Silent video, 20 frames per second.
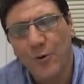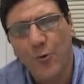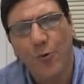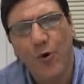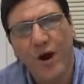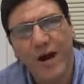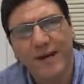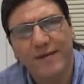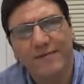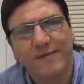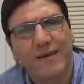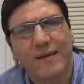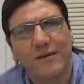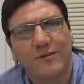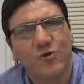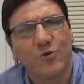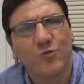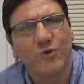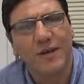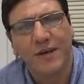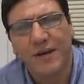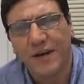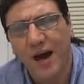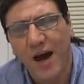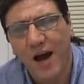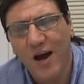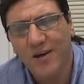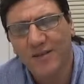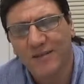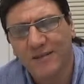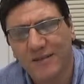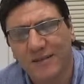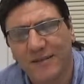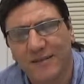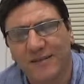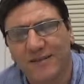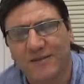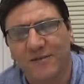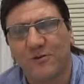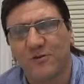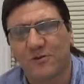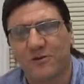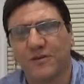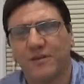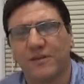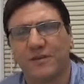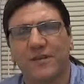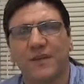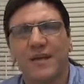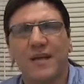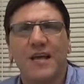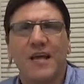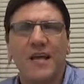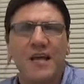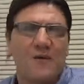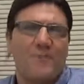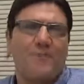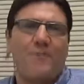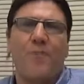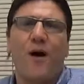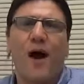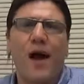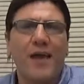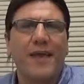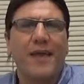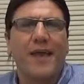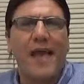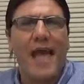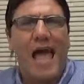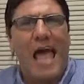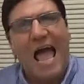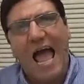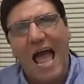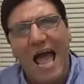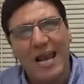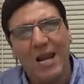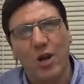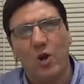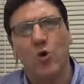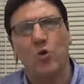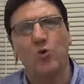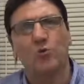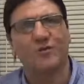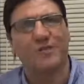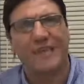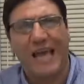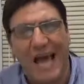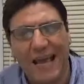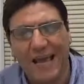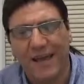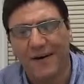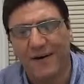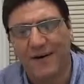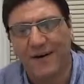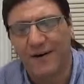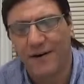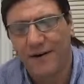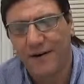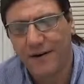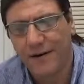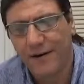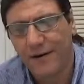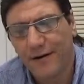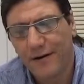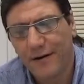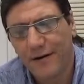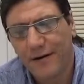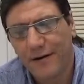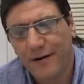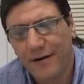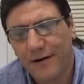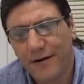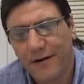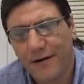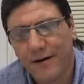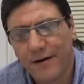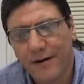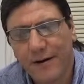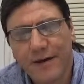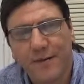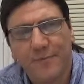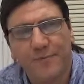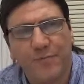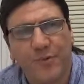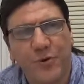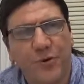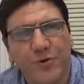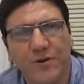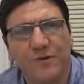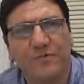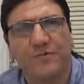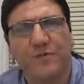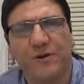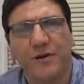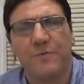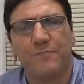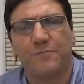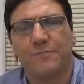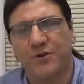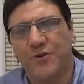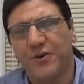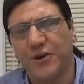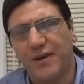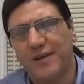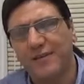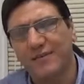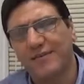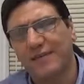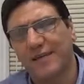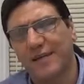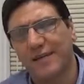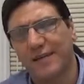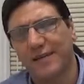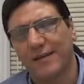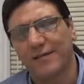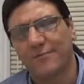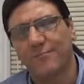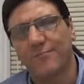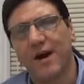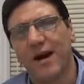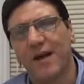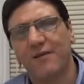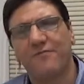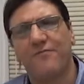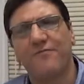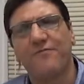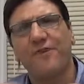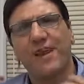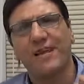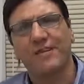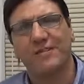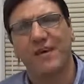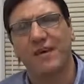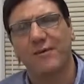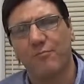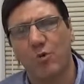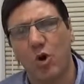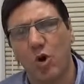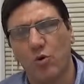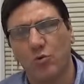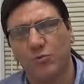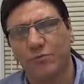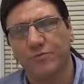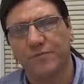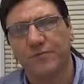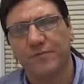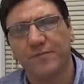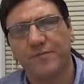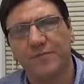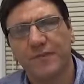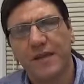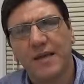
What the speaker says: waiting to be nicely slaughtered by a hollow dagger. Beautifully piercing my flesh and bones.